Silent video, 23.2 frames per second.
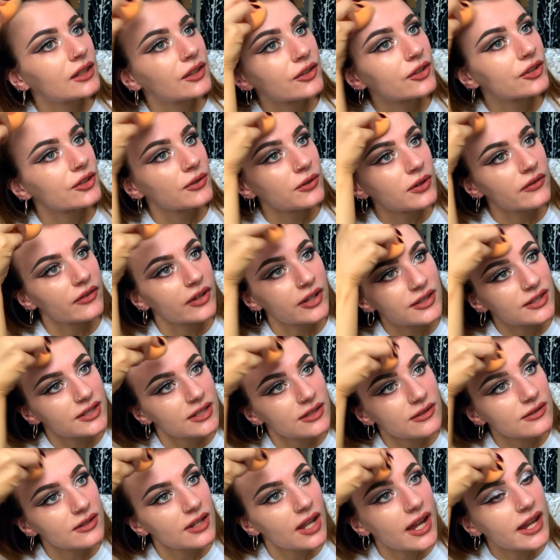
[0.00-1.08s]
So if I
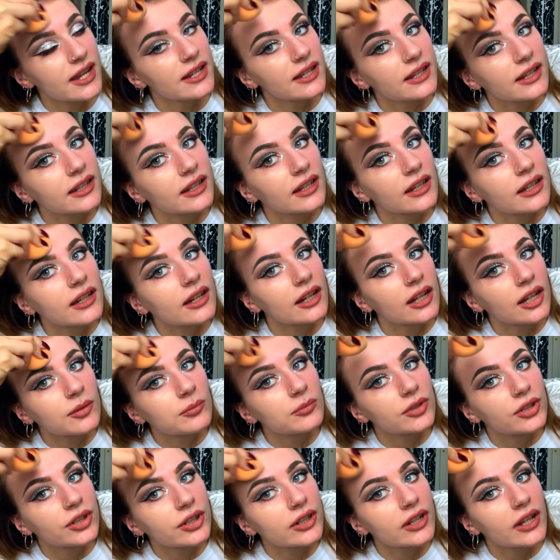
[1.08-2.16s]
do like it,
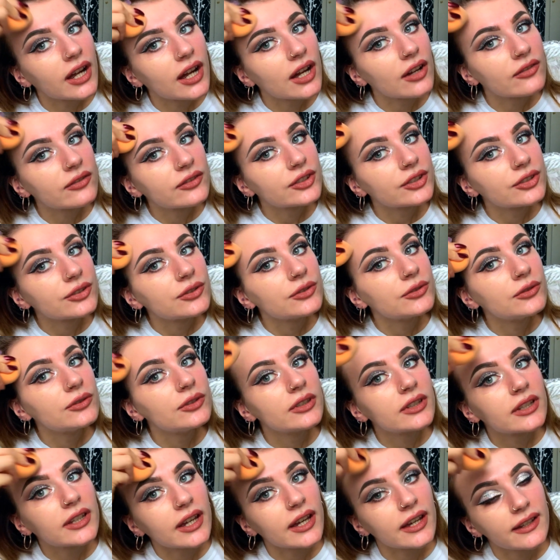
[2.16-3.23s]
I'm gonna have to
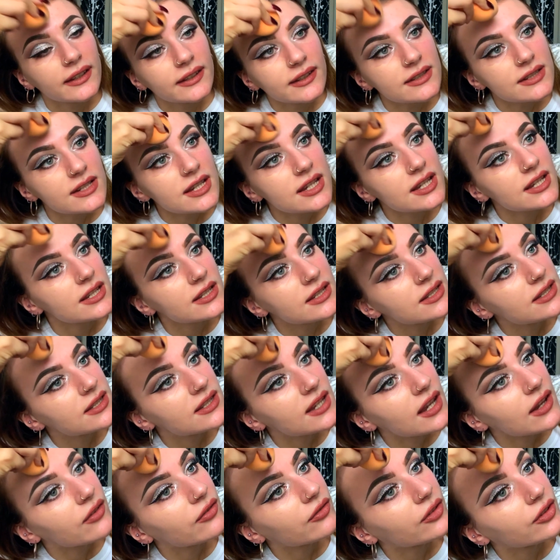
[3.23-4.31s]
get a
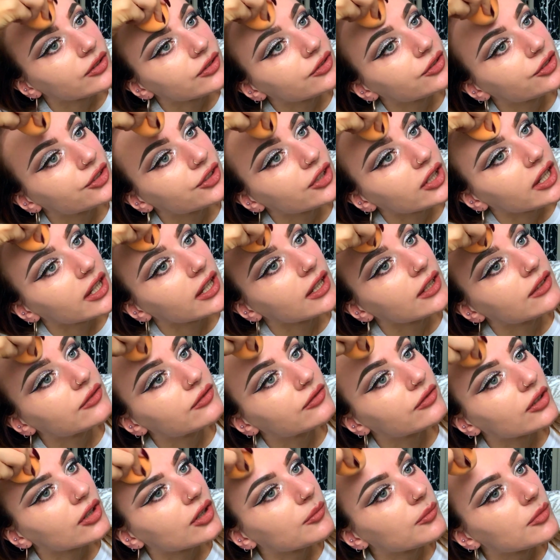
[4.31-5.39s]
different shade
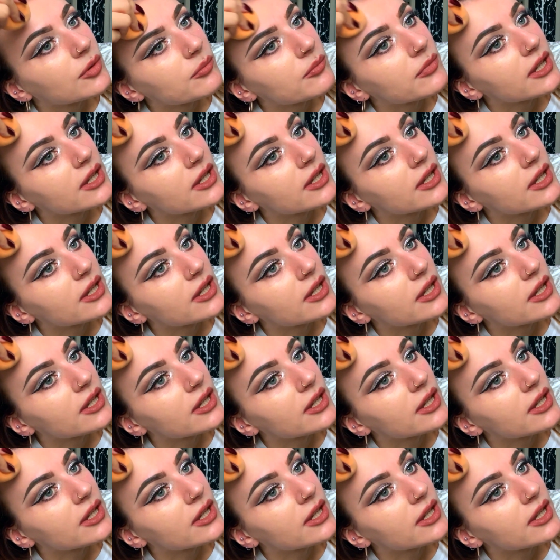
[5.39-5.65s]
from